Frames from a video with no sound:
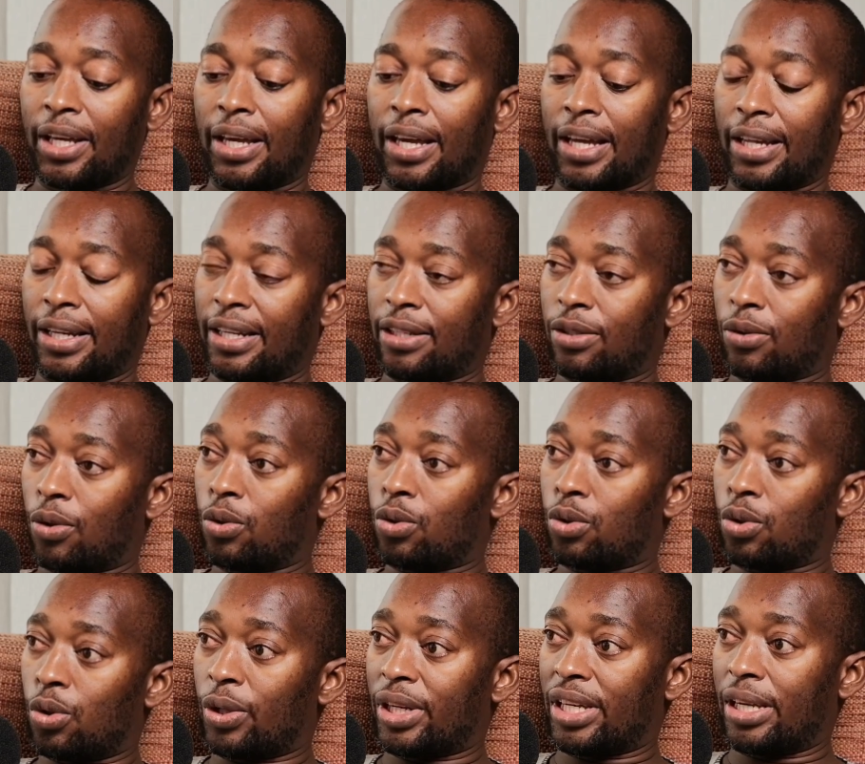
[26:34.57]
And there's
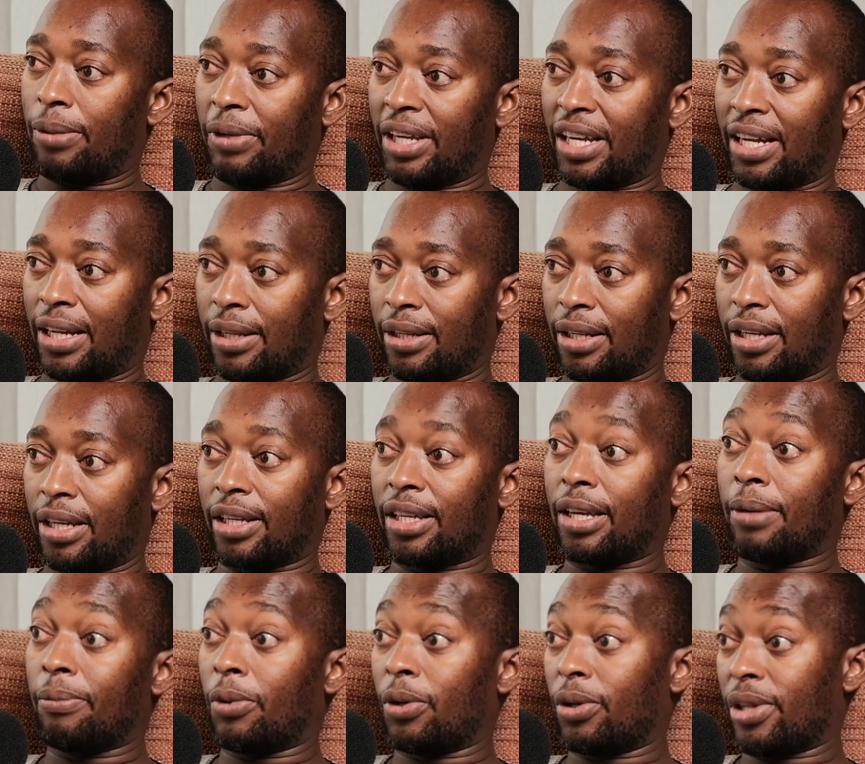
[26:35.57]
also chemical
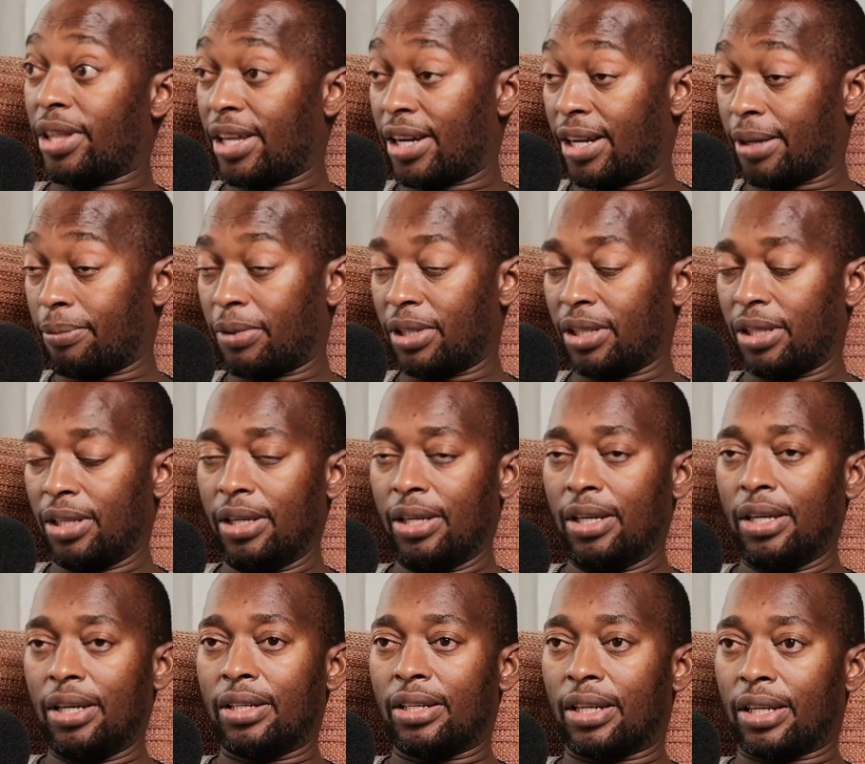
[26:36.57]
chemotherapy,
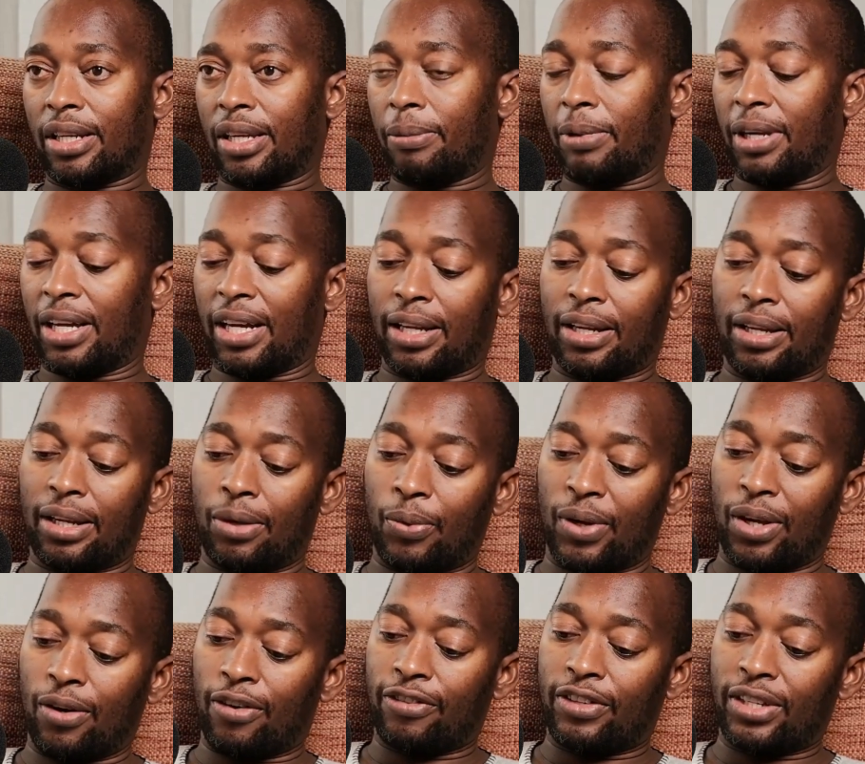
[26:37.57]
the chemical
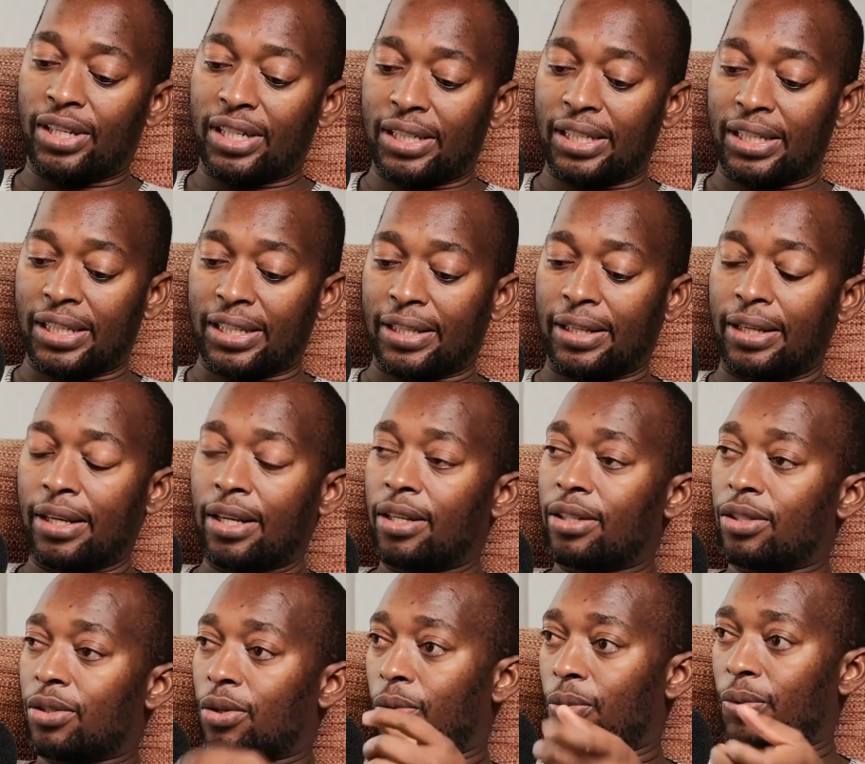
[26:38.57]
way of treating it.
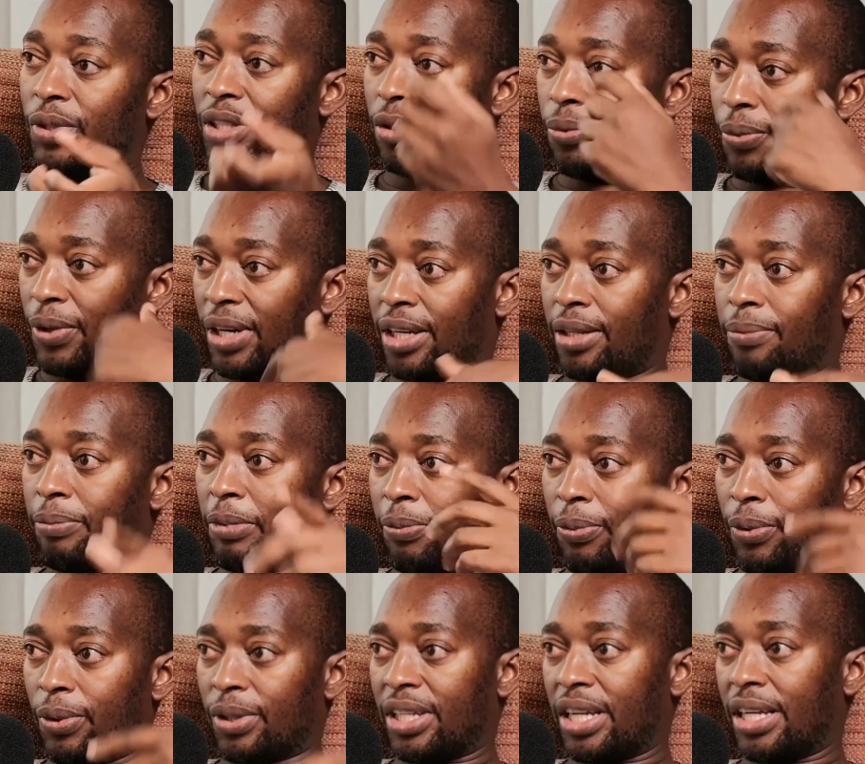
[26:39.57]
So which where
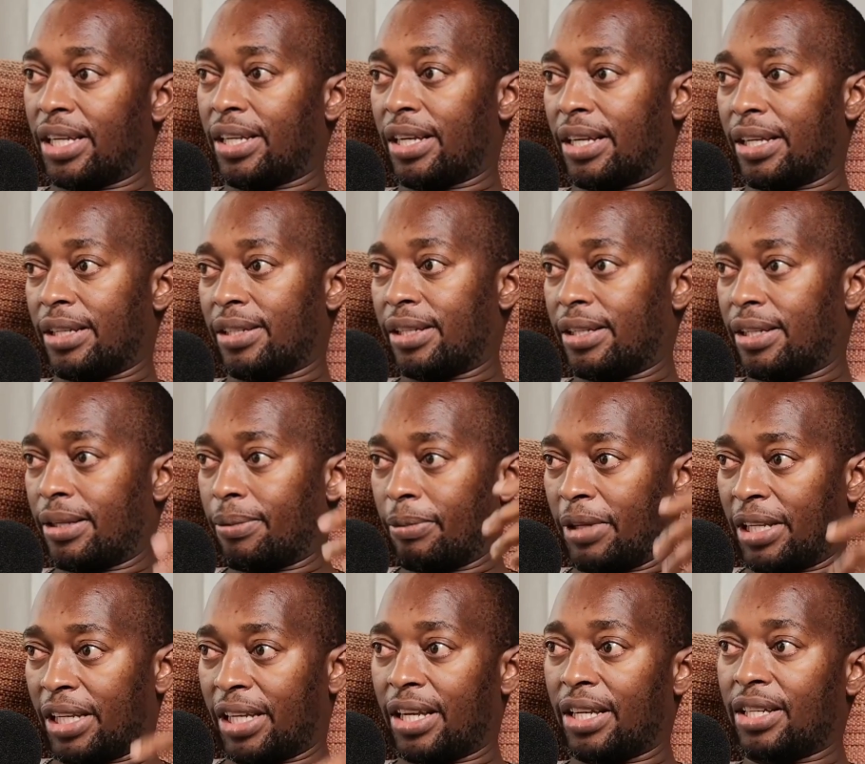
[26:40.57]
people take a certain
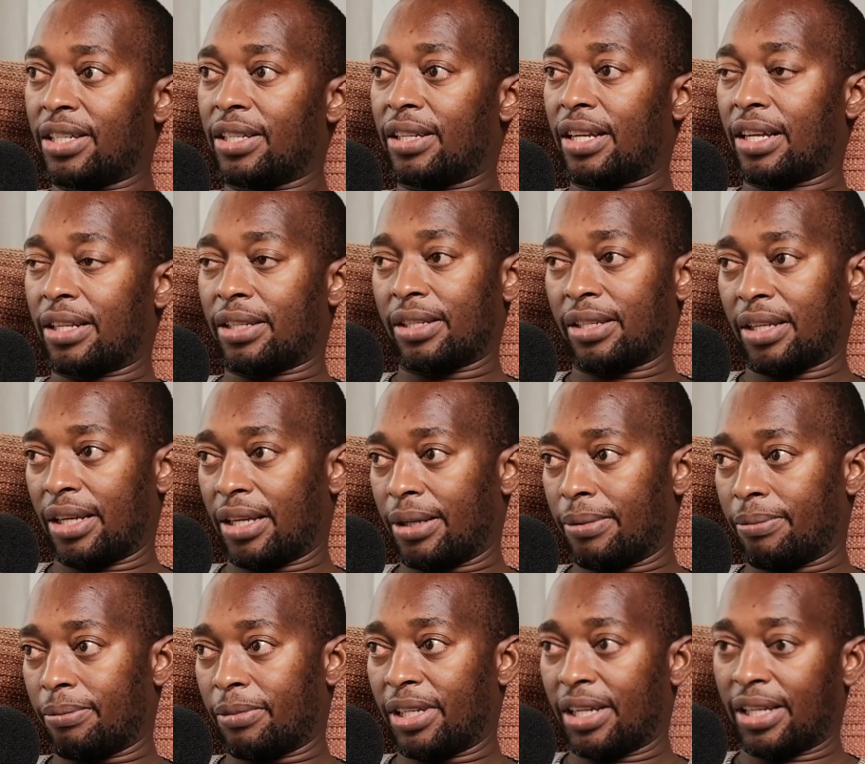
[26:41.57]
medication that
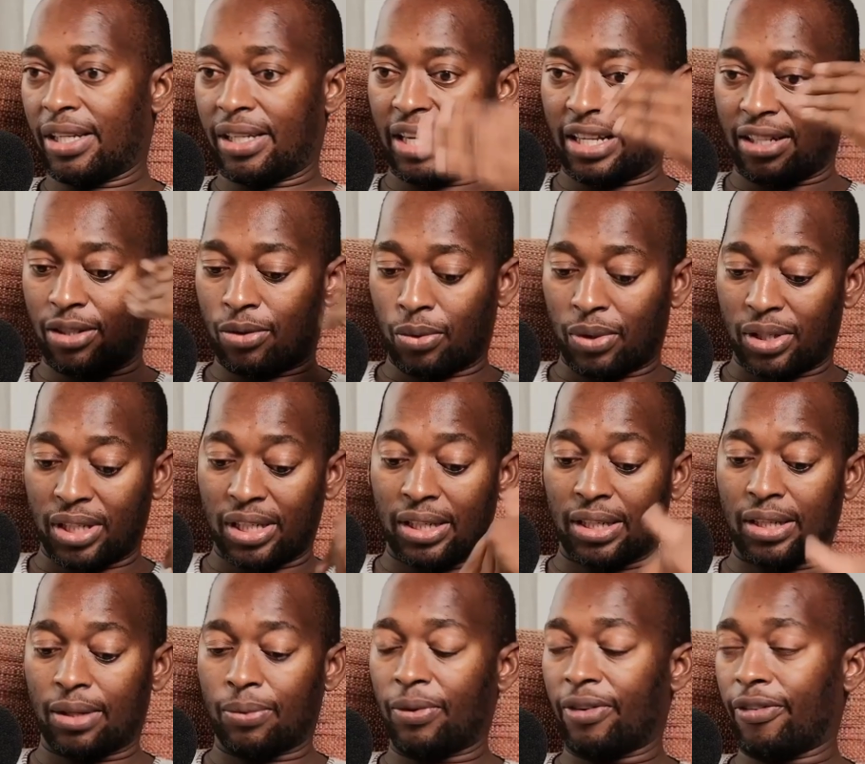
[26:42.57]
tends to treat
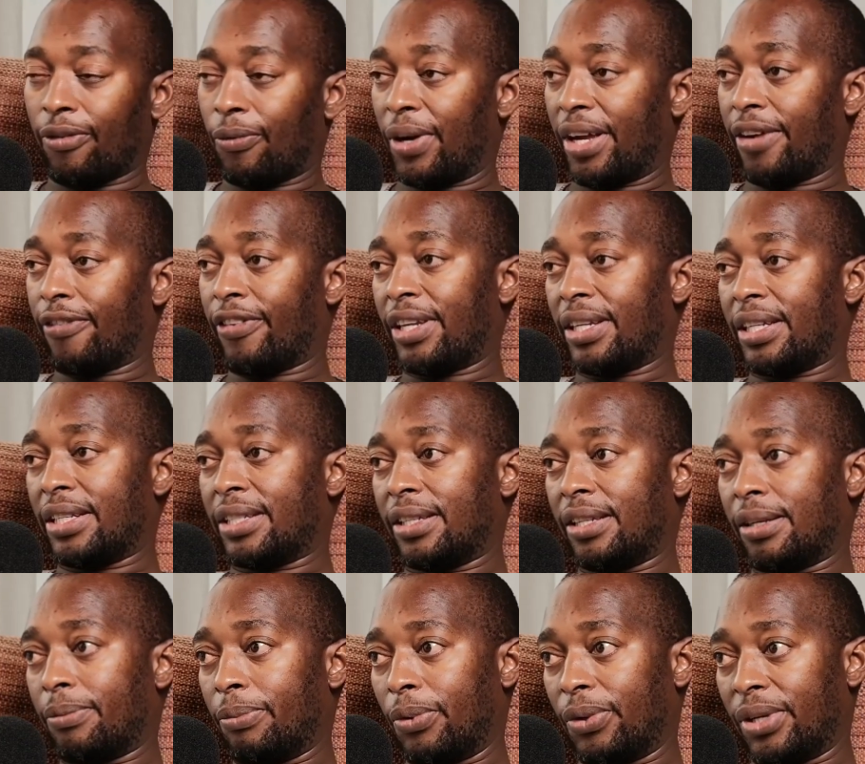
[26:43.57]
it with wherever it is in
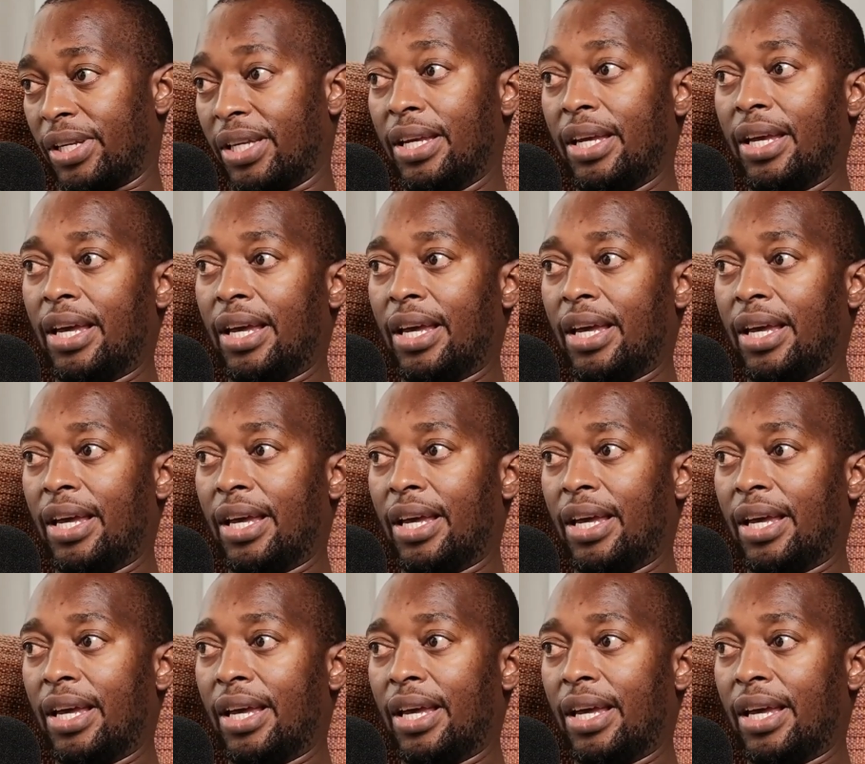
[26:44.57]
the body.